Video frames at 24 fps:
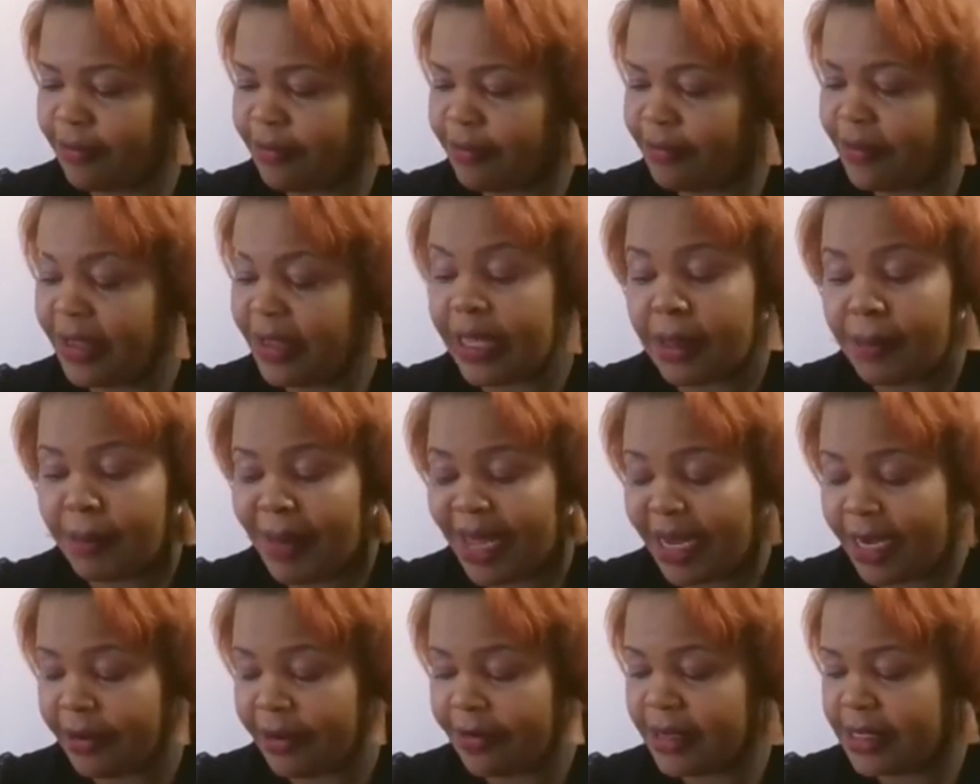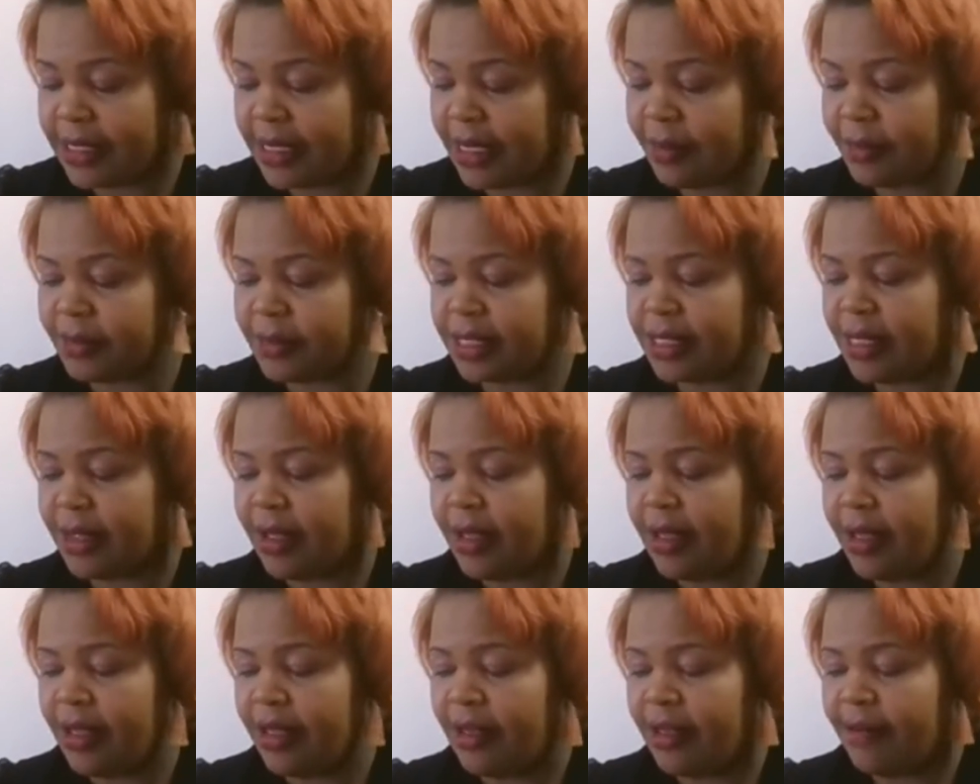finger mannerisms,
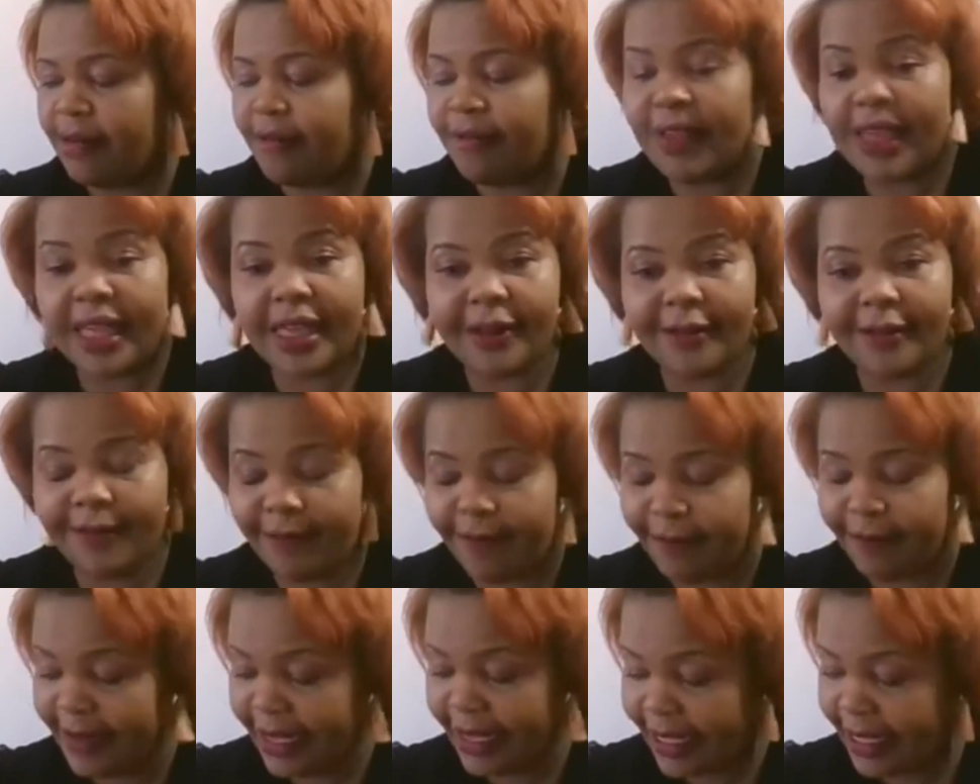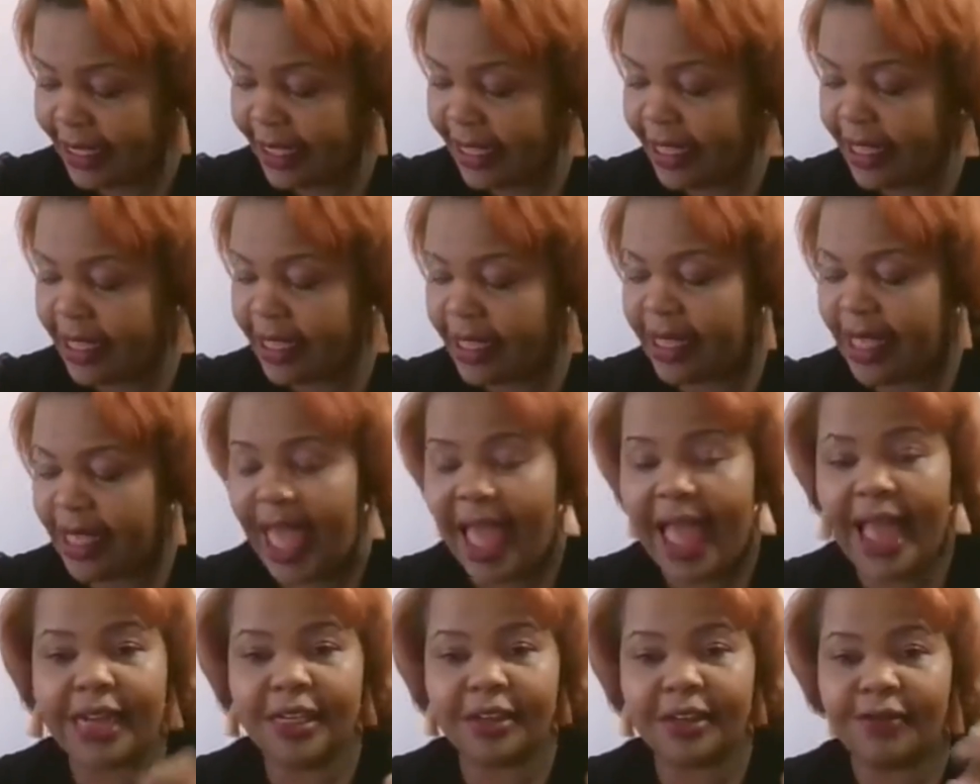finger flicking,
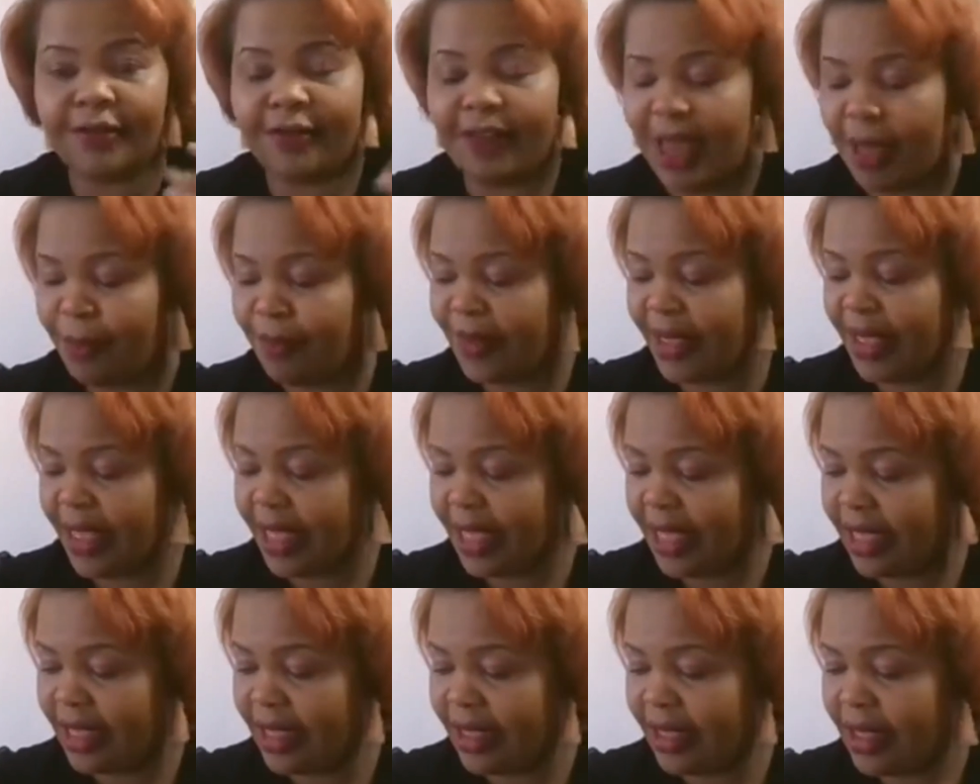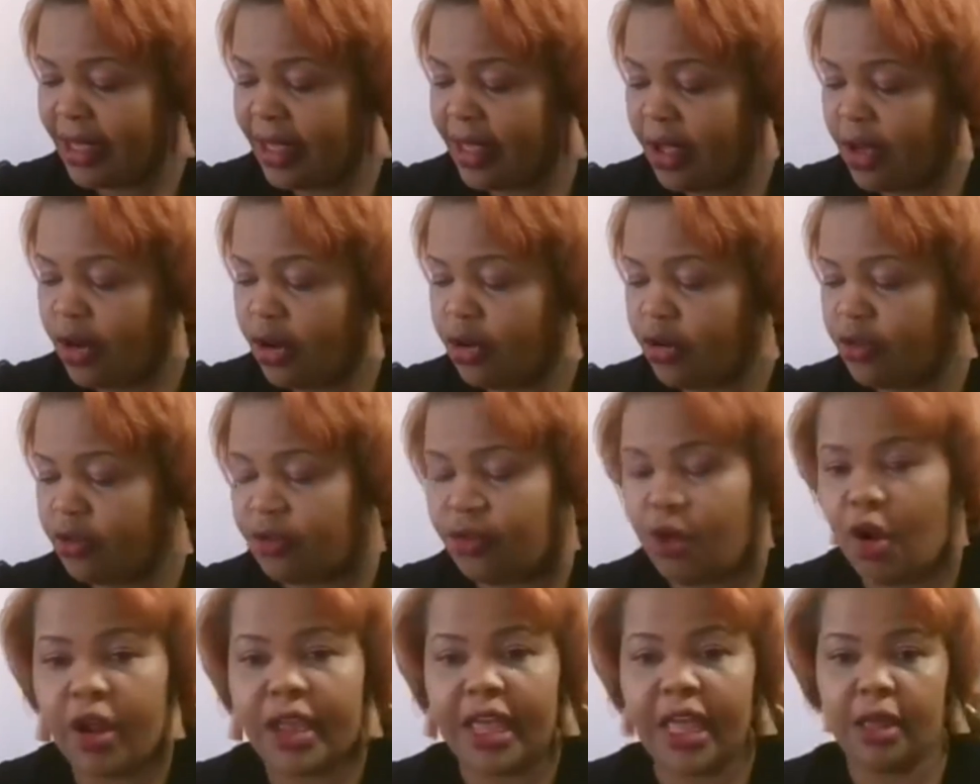hand flapping,
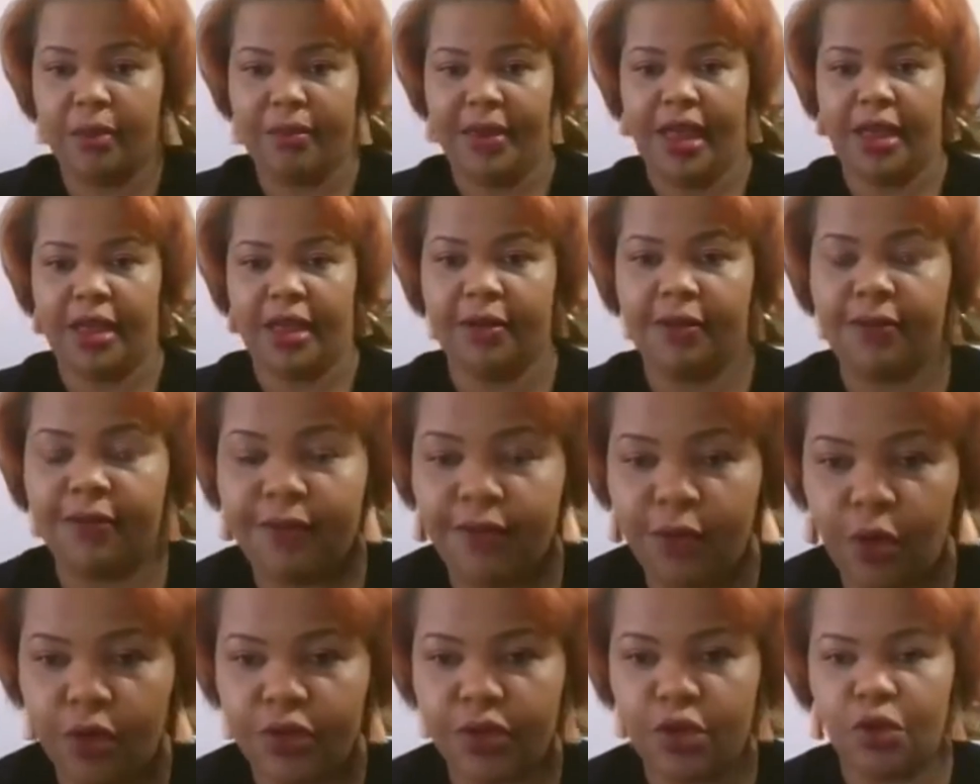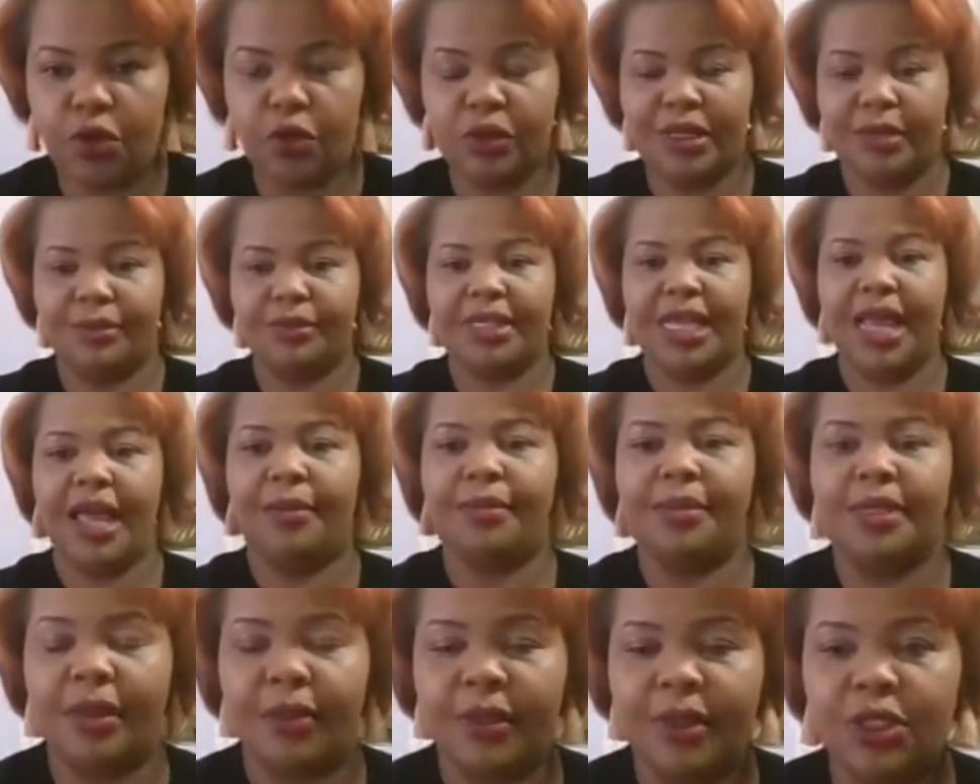rocking back and forth.
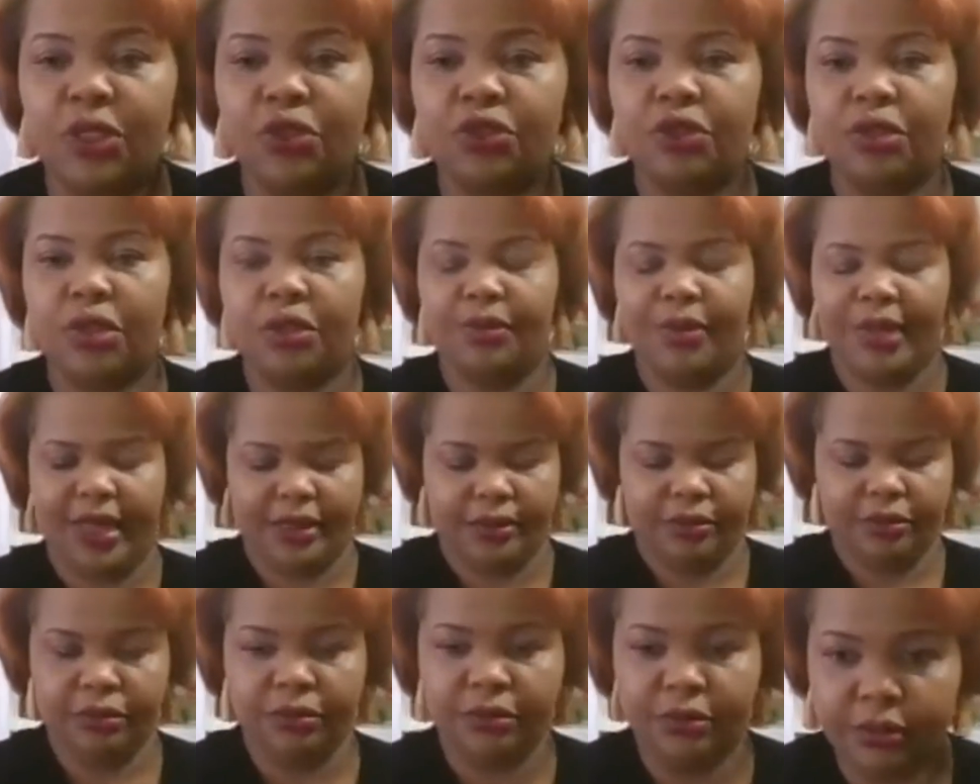Sometimes our children will be like,